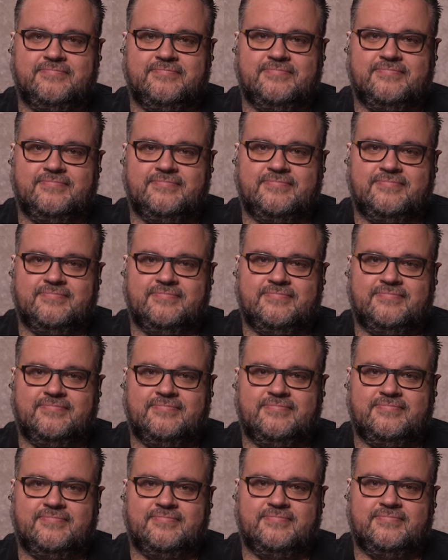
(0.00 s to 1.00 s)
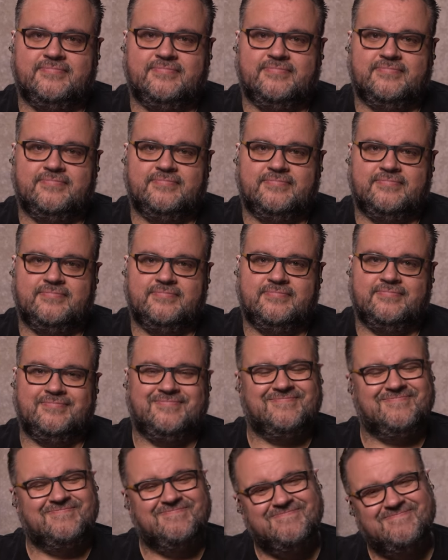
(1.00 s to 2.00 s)

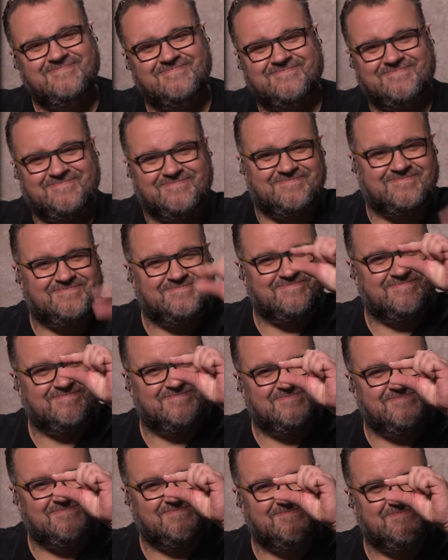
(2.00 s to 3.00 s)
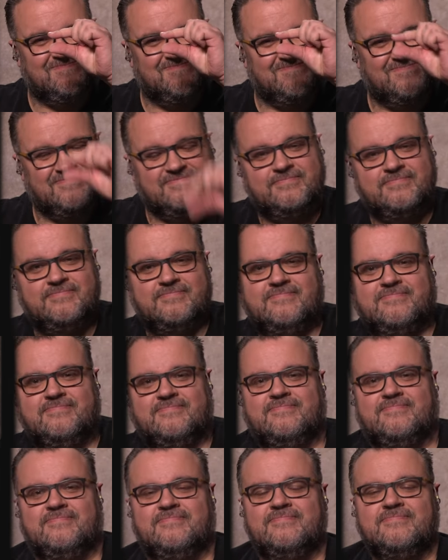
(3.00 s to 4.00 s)

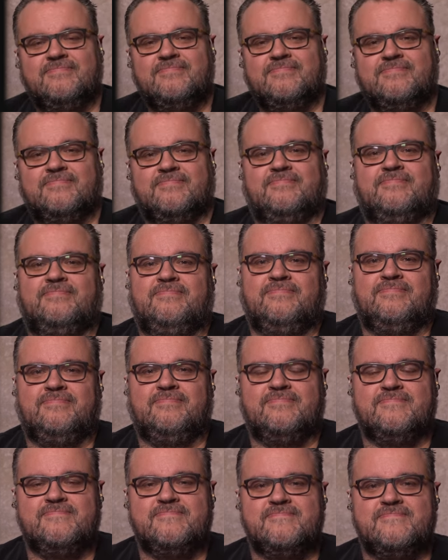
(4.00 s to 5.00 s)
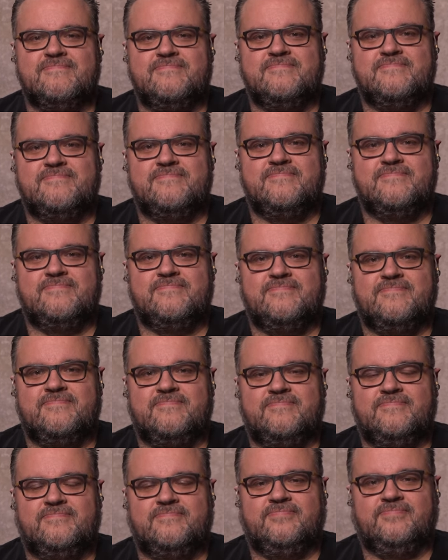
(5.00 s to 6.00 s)

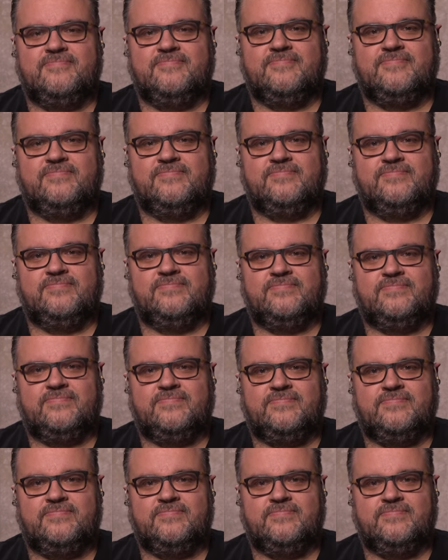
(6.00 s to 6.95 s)
The person shown says nothing.